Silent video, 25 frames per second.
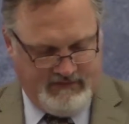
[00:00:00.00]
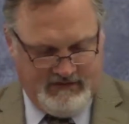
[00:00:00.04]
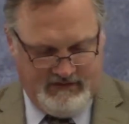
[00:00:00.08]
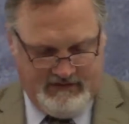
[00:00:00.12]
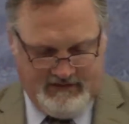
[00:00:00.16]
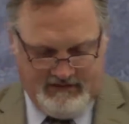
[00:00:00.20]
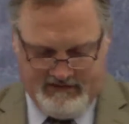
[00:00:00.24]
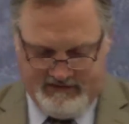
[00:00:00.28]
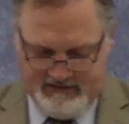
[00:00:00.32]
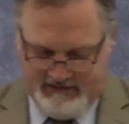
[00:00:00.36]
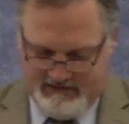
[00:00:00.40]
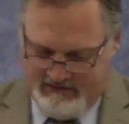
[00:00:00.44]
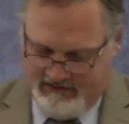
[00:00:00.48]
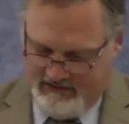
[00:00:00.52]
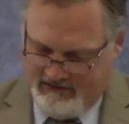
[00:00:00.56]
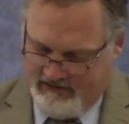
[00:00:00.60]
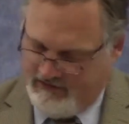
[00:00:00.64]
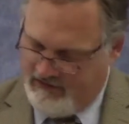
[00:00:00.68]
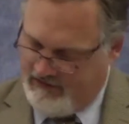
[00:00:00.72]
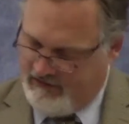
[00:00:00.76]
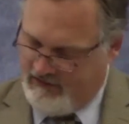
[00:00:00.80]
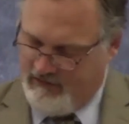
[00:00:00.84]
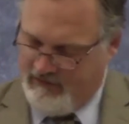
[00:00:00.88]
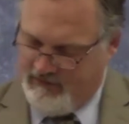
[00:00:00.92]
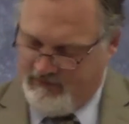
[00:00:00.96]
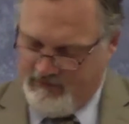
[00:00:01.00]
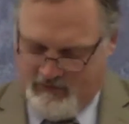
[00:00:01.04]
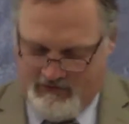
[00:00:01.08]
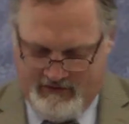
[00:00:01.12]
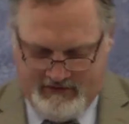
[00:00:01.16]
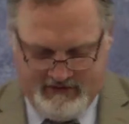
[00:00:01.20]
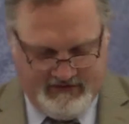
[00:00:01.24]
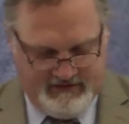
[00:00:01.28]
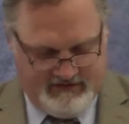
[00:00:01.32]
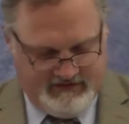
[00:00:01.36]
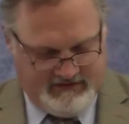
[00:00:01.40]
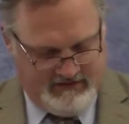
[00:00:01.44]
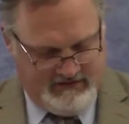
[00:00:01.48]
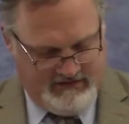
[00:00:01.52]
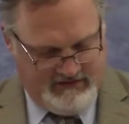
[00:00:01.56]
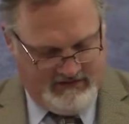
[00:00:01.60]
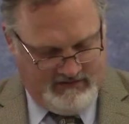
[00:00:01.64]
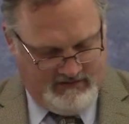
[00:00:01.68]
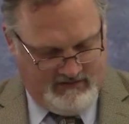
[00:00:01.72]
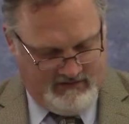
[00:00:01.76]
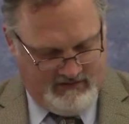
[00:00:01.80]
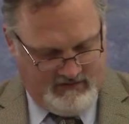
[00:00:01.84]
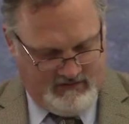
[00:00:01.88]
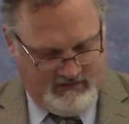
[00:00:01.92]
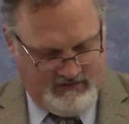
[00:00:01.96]
This point is
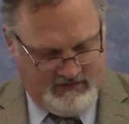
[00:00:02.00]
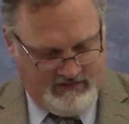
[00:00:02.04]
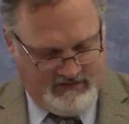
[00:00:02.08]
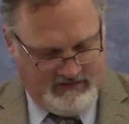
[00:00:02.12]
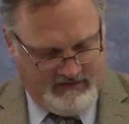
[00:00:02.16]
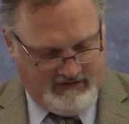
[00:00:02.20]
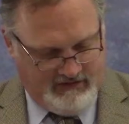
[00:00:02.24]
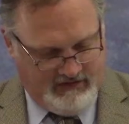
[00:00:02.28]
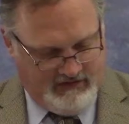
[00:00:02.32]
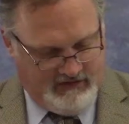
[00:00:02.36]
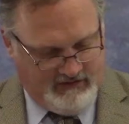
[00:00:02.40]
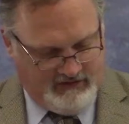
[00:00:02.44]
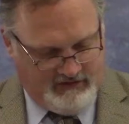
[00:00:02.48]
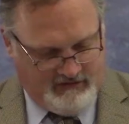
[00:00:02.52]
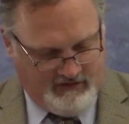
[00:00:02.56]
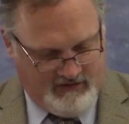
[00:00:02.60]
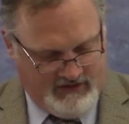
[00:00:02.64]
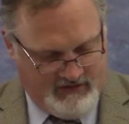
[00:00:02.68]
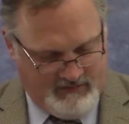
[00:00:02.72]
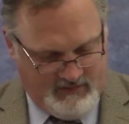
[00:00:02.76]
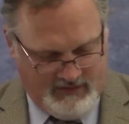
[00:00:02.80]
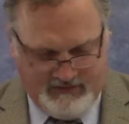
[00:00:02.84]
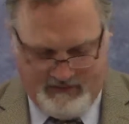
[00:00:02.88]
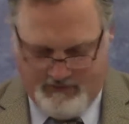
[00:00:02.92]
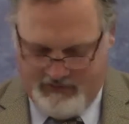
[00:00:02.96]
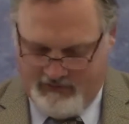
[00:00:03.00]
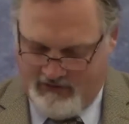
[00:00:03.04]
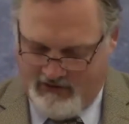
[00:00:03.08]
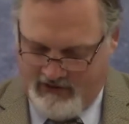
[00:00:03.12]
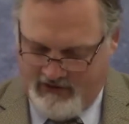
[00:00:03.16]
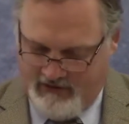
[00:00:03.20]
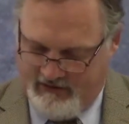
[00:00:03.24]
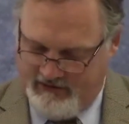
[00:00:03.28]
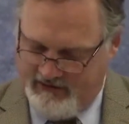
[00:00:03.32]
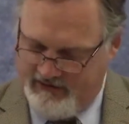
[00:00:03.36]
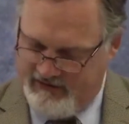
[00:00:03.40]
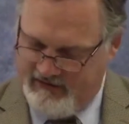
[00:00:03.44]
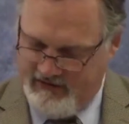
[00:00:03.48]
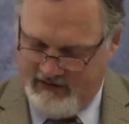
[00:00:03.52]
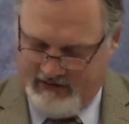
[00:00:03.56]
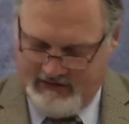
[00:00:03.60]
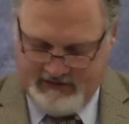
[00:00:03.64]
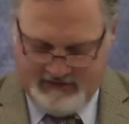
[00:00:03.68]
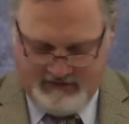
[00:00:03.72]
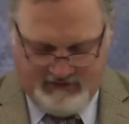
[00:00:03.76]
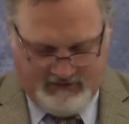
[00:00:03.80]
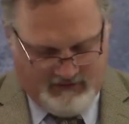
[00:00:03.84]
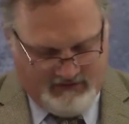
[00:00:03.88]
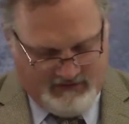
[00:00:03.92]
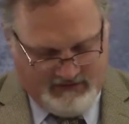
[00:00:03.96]
illustrated by Paul in 2
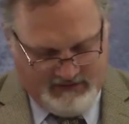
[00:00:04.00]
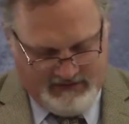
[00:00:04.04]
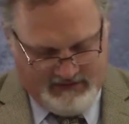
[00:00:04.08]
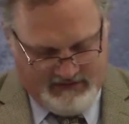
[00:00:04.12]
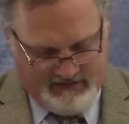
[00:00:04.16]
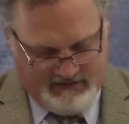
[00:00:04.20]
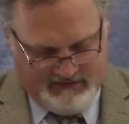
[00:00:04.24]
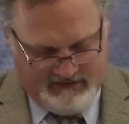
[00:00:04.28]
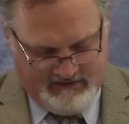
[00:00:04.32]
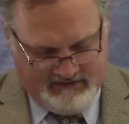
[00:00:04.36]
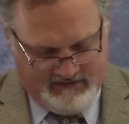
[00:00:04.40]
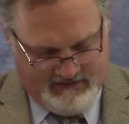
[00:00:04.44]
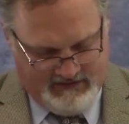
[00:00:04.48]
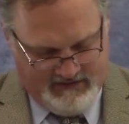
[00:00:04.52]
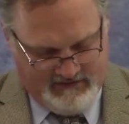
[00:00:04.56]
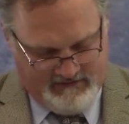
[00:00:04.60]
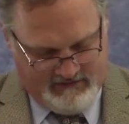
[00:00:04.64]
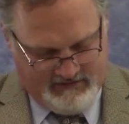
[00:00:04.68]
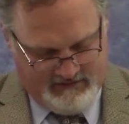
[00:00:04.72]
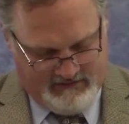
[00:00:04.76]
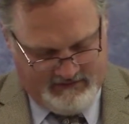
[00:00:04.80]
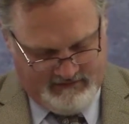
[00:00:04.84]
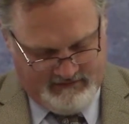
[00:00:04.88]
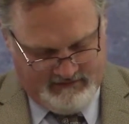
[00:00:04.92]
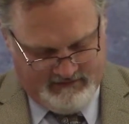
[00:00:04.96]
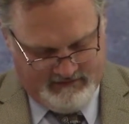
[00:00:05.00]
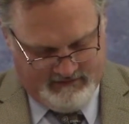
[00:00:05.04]
Corinthians 11,